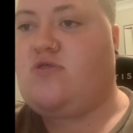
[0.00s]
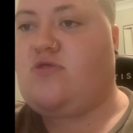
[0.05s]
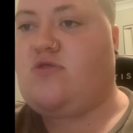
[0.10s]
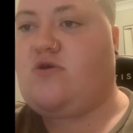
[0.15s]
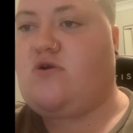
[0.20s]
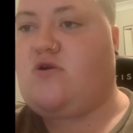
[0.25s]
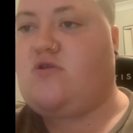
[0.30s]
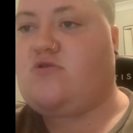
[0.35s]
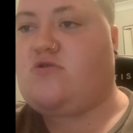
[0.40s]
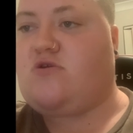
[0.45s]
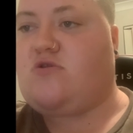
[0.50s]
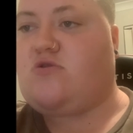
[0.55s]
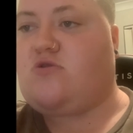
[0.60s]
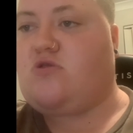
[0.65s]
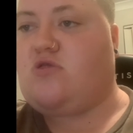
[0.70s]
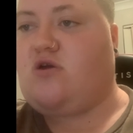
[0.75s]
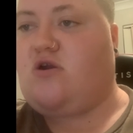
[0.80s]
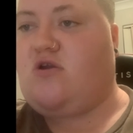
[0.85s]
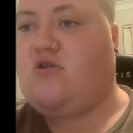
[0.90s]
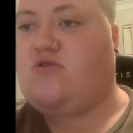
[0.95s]
it
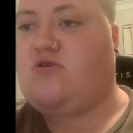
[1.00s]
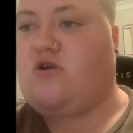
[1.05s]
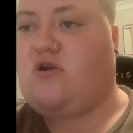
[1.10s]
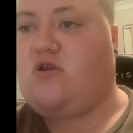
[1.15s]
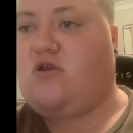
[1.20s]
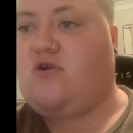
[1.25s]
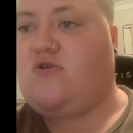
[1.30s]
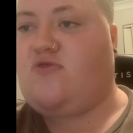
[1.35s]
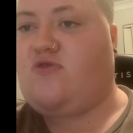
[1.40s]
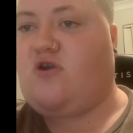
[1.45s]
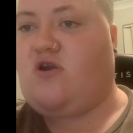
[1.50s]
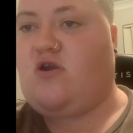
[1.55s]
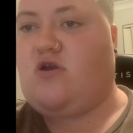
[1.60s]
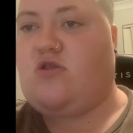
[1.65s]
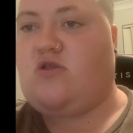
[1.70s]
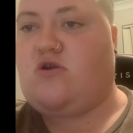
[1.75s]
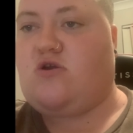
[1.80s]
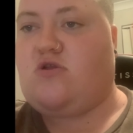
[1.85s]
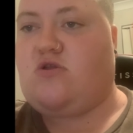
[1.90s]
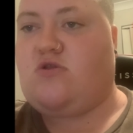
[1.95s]
didn't lead to anything,
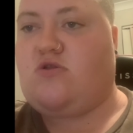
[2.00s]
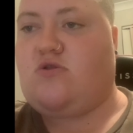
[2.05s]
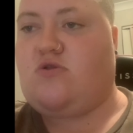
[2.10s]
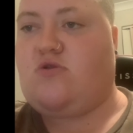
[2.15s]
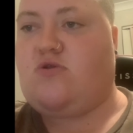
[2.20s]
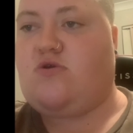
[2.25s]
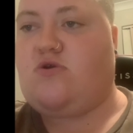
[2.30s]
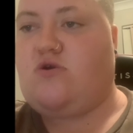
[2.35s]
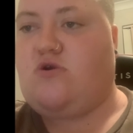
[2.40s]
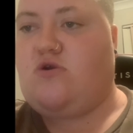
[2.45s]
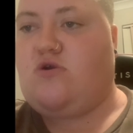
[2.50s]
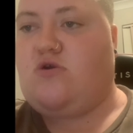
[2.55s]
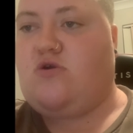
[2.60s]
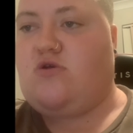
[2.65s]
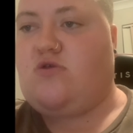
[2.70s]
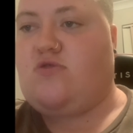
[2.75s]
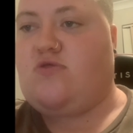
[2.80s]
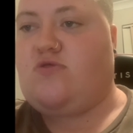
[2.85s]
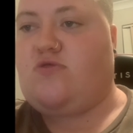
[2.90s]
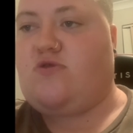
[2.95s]
and then
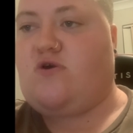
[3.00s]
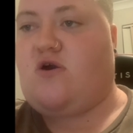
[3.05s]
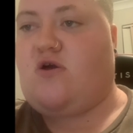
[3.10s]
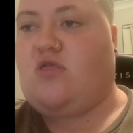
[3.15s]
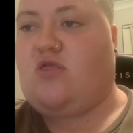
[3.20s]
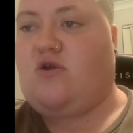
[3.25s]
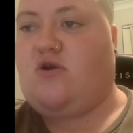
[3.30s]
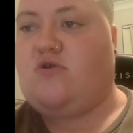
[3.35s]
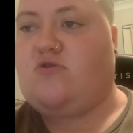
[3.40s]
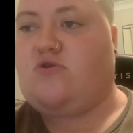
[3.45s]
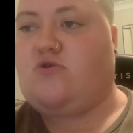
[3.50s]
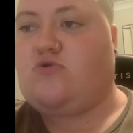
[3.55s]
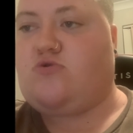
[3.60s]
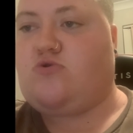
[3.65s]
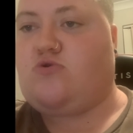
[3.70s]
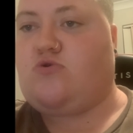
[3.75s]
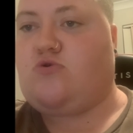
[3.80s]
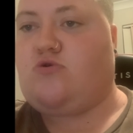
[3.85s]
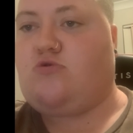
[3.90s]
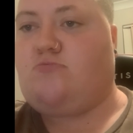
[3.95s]
that led
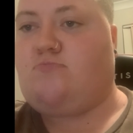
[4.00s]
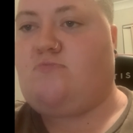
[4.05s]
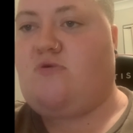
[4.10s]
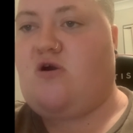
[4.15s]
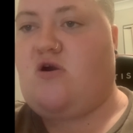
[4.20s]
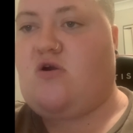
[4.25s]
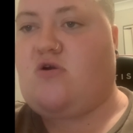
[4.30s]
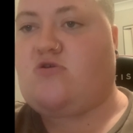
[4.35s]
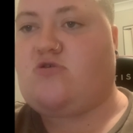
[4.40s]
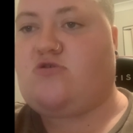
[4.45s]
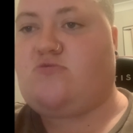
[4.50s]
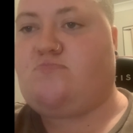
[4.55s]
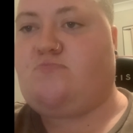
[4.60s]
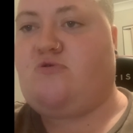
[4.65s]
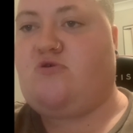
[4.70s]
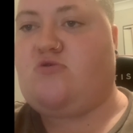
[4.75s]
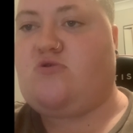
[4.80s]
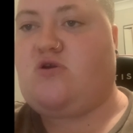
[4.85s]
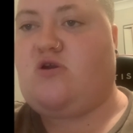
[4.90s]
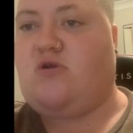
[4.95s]
to Mark's
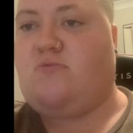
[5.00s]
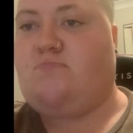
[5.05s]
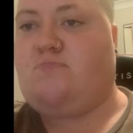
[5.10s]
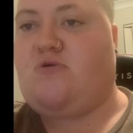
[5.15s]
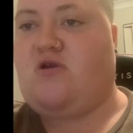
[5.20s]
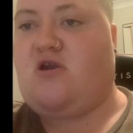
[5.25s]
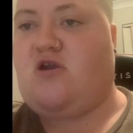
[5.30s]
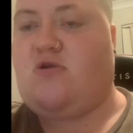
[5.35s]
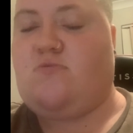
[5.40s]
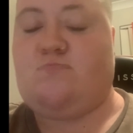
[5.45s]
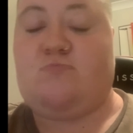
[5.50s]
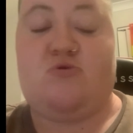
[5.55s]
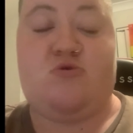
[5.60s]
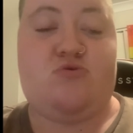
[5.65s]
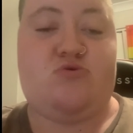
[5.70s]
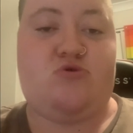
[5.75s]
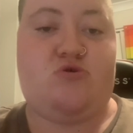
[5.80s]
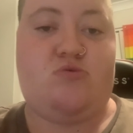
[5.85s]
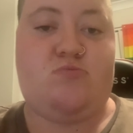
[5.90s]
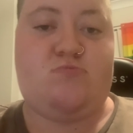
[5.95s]
body being
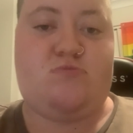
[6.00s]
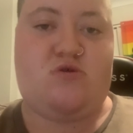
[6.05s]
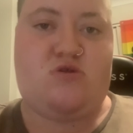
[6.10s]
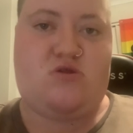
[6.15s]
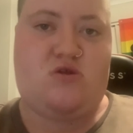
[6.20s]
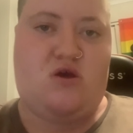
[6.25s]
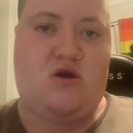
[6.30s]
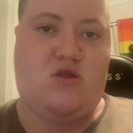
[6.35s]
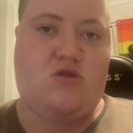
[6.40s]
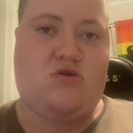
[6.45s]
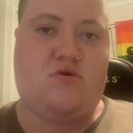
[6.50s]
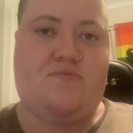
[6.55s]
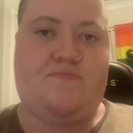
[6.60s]
presumed dead.